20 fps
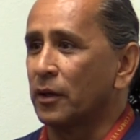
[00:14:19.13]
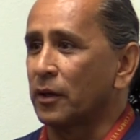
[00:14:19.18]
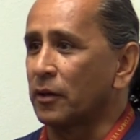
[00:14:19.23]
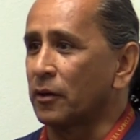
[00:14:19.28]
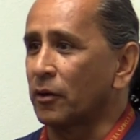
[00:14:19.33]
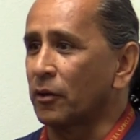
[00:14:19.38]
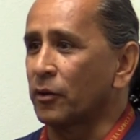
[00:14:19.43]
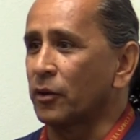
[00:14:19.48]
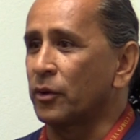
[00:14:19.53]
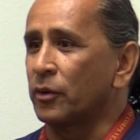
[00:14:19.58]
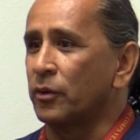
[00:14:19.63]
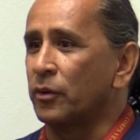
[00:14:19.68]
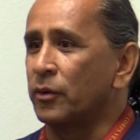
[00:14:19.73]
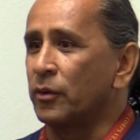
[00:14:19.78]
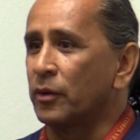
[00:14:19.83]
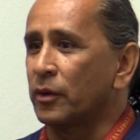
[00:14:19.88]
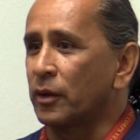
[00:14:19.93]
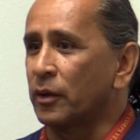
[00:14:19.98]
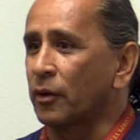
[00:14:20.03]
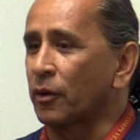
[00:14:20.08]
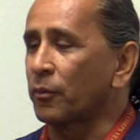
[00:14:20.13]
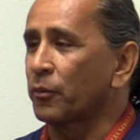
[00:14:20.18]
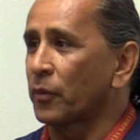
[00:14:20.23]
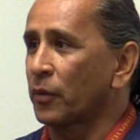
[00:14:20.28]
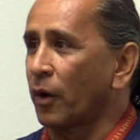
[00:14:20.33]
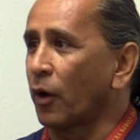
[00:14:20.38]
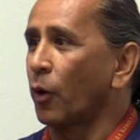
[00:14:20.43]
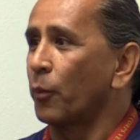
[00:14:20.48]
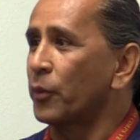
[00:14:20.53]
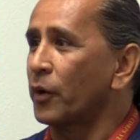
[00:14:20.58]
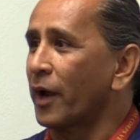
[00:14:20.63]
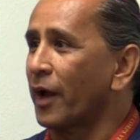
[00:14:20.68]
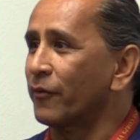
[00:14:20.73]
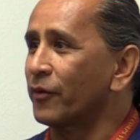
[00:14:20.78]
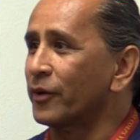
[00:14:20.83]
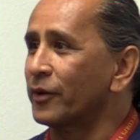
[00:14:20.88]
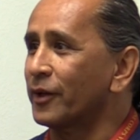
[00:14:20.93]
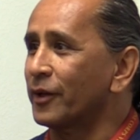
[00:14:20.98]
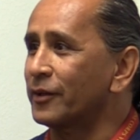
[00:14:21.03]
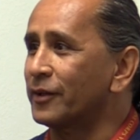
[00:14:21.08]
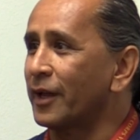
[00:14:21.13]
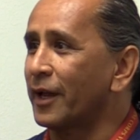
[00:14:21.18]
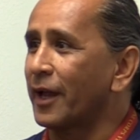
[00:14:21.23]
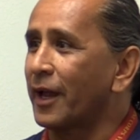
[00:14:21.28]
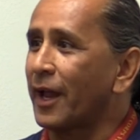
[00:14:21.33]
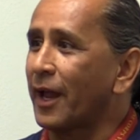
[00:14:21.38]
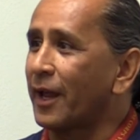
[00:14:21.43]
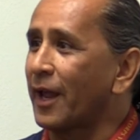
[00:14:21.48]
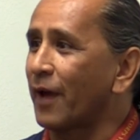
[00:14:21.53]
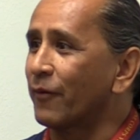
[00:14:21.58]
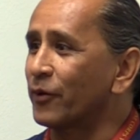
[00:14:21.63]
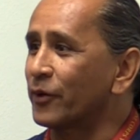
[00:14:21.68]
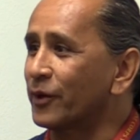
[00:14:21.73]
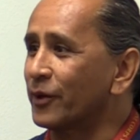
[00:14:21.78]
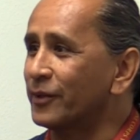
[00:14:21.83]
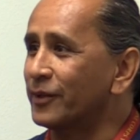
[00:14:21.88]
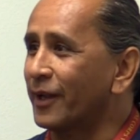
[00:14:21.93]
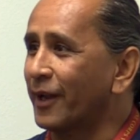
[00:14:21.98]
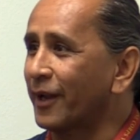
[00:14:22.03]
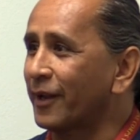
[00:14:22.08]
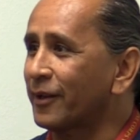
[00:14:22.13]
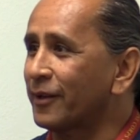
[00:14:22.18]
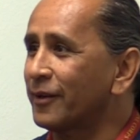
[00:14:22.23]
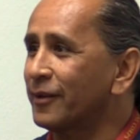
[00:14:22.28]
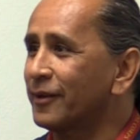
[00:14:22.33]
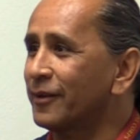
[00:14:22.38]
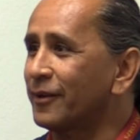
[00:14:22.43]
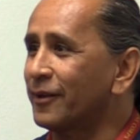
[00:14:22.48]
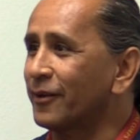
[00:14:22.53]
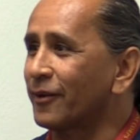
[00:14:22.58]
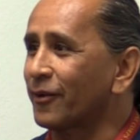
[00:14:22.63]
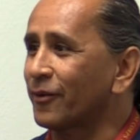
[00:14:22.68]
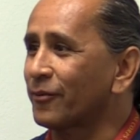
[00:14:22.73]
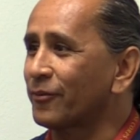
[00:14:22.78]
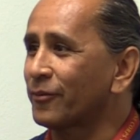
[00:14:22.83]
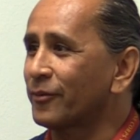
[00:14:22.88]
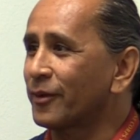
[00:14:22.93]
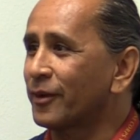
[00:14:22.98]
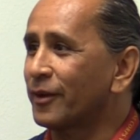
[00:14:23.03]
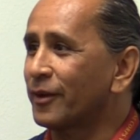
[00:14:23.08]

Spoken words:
you know, I hope you're having a good day. Hey, have a good day, you know.